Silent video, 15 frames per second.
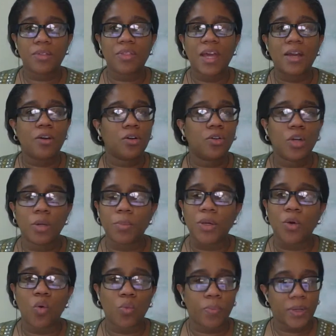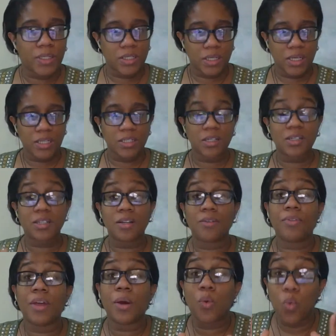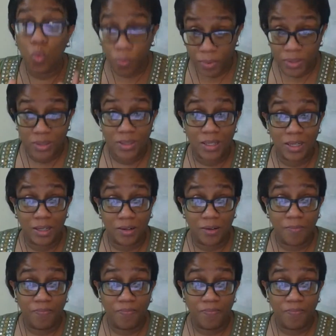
they're not going to be open to it until they're open to it.